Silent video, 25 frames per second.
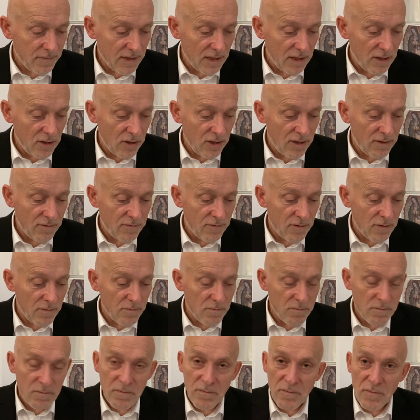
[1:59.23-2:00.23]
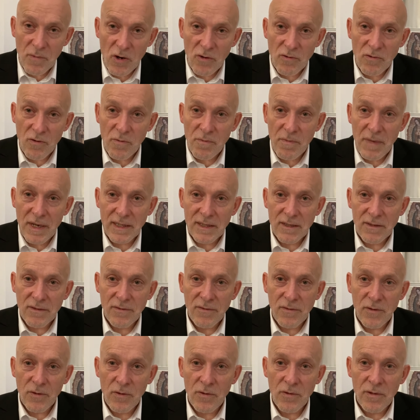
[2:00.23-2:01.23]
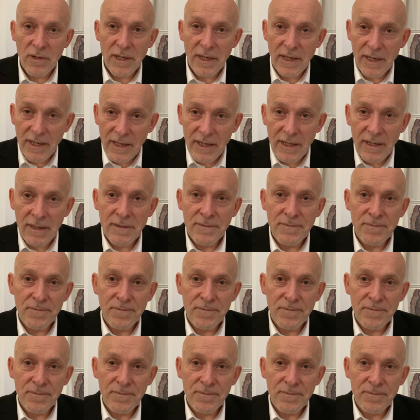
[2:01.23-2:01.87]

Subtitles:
Looking for moral metaphor here,